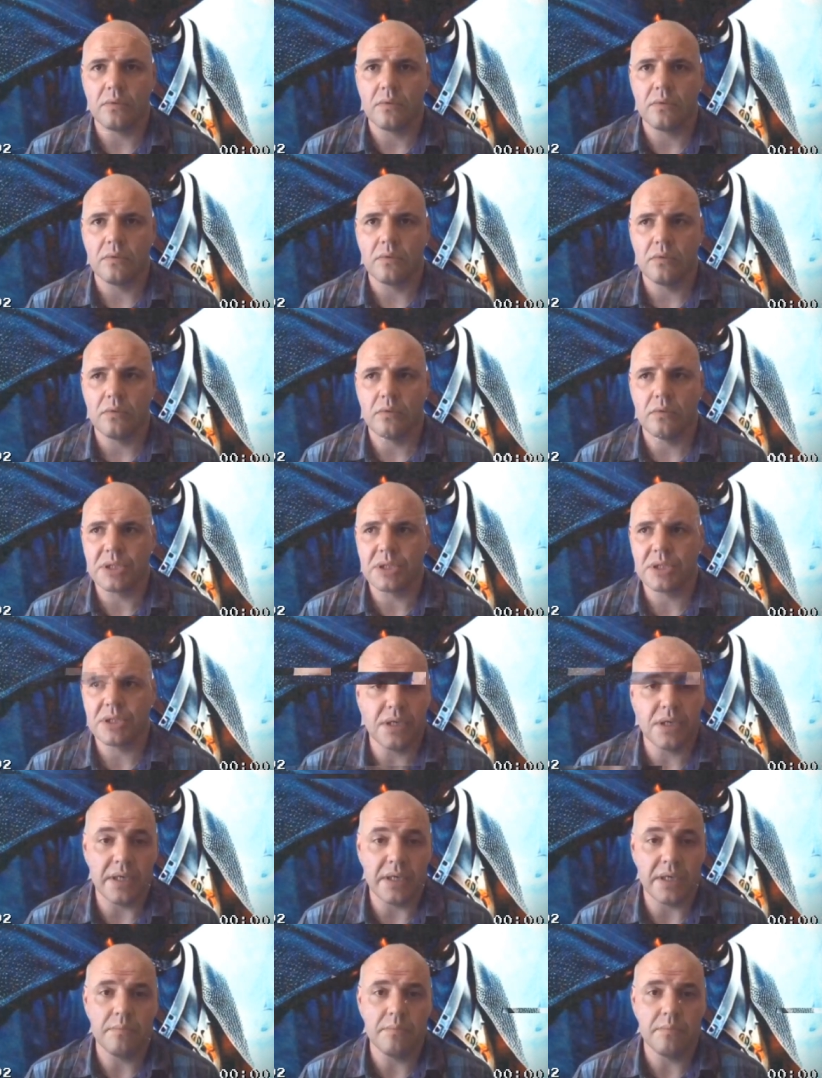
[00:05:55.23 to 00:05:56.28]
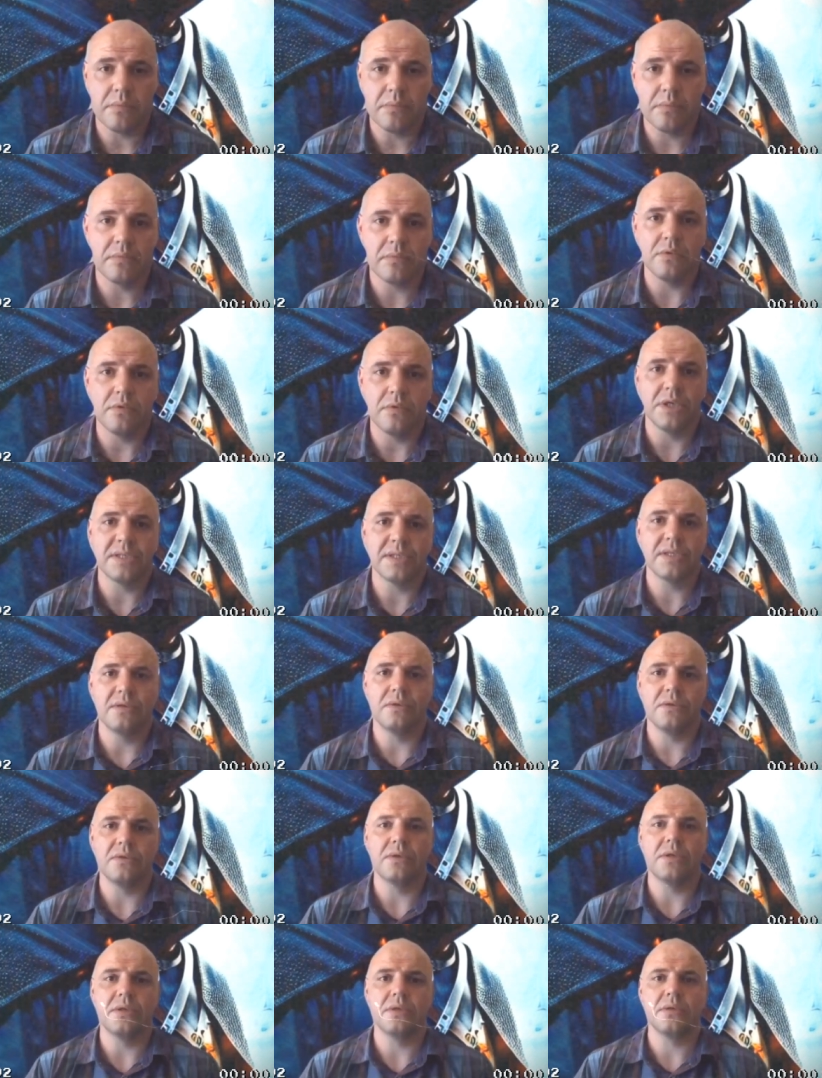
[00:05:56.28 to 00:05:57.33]
which was actually him who
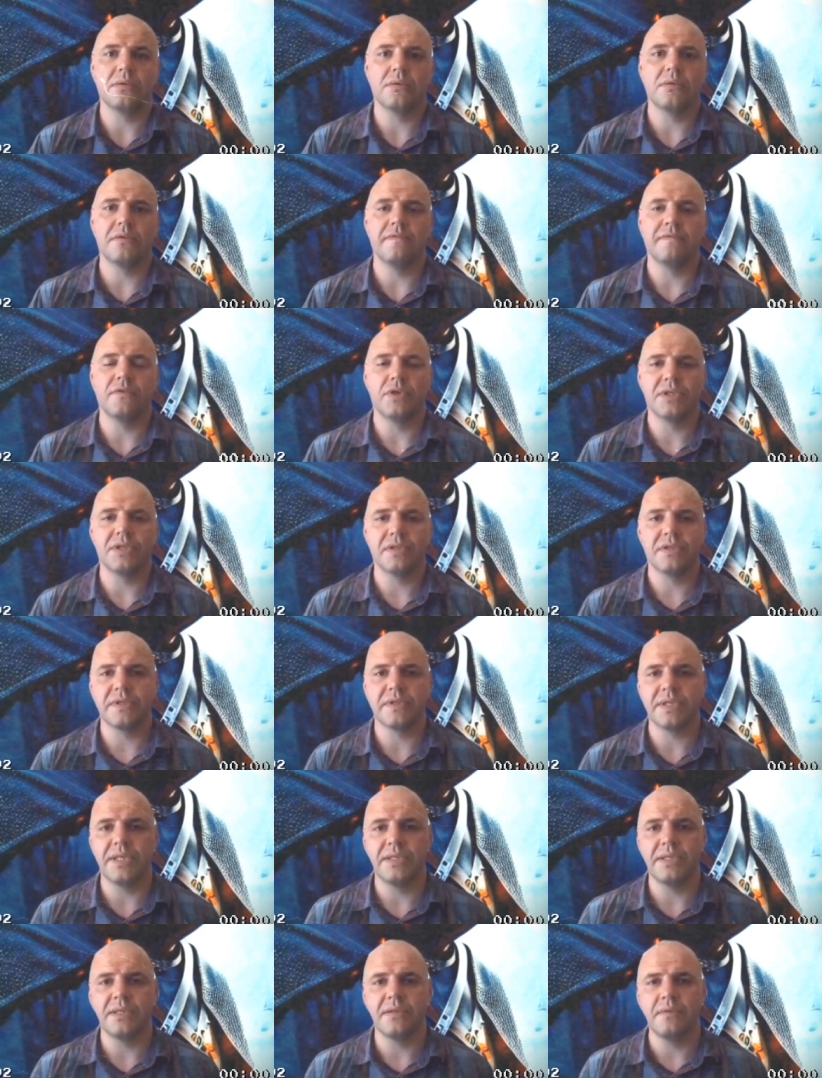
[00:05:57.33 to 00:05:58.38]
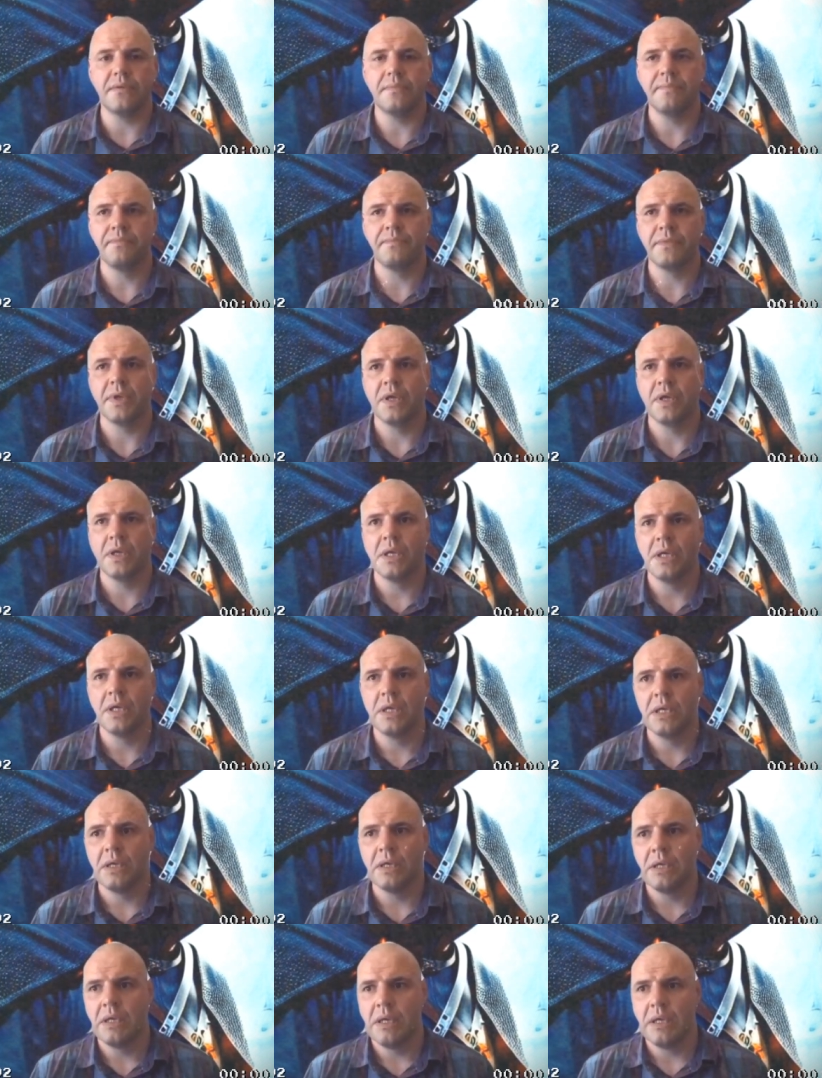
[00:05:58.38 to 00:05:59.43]
listened to the voice of Satan.
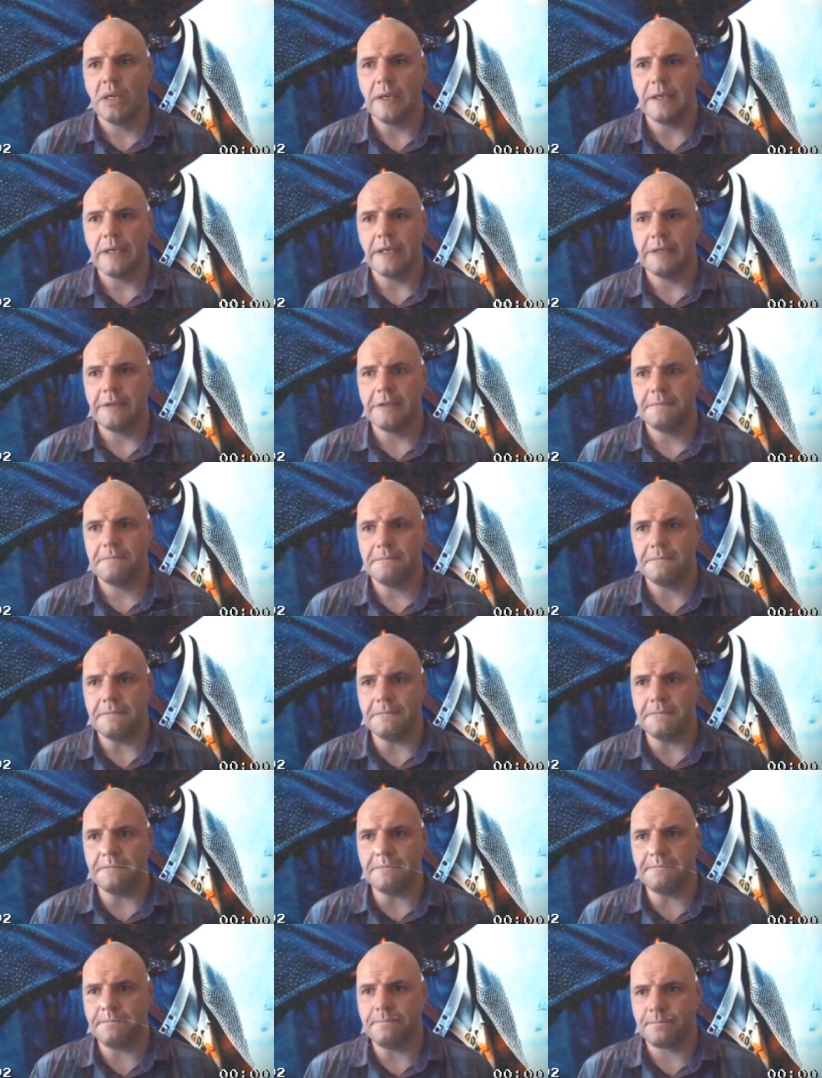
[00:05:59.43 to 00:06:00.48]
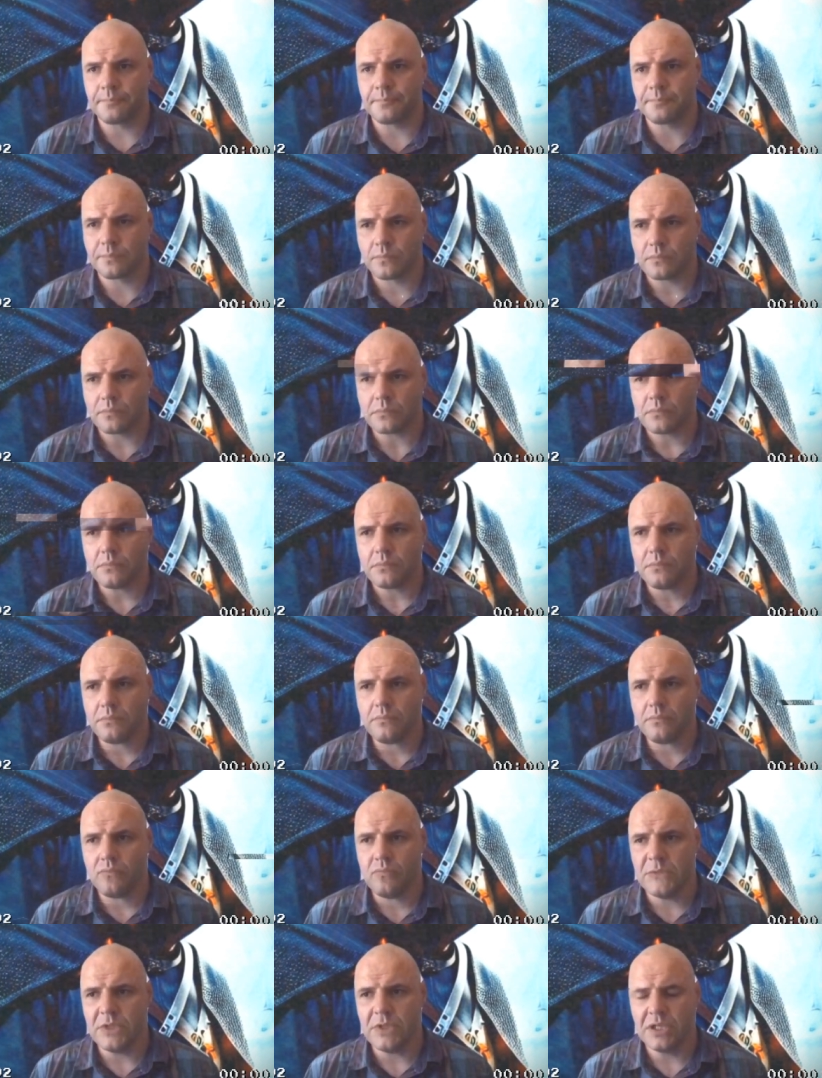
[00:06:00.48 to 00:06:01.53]
Um,
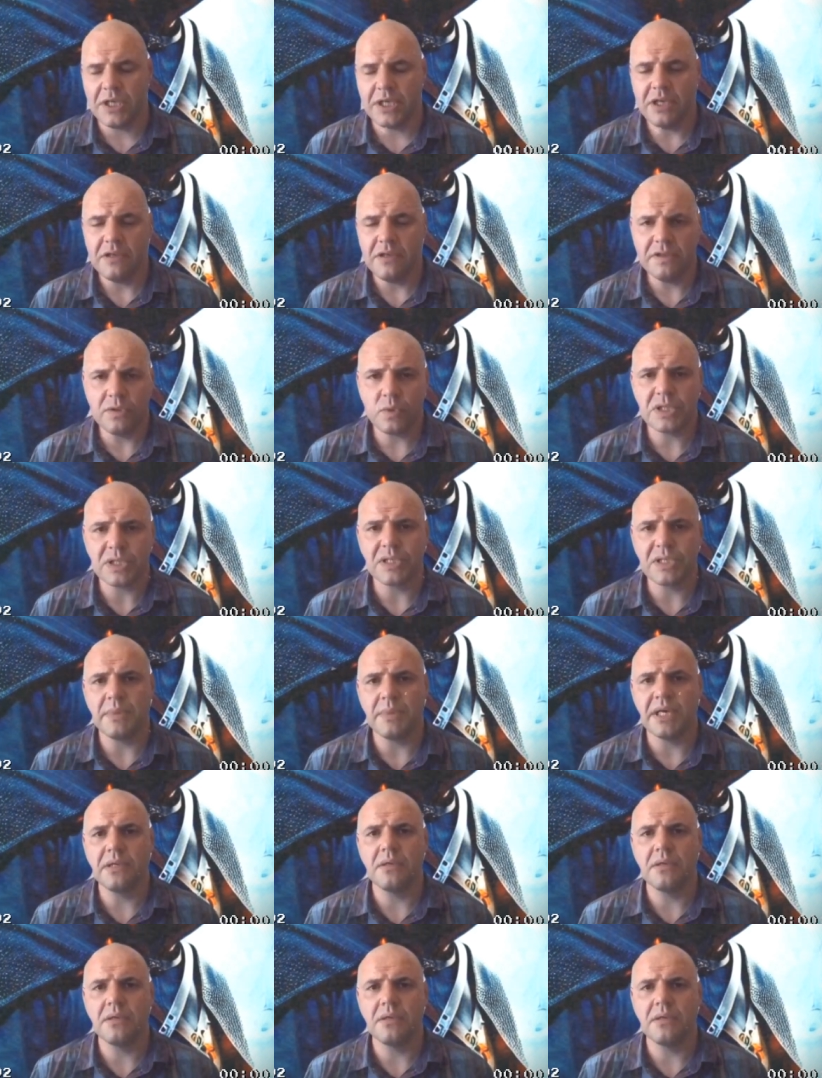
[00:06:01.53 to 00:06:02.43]
David was a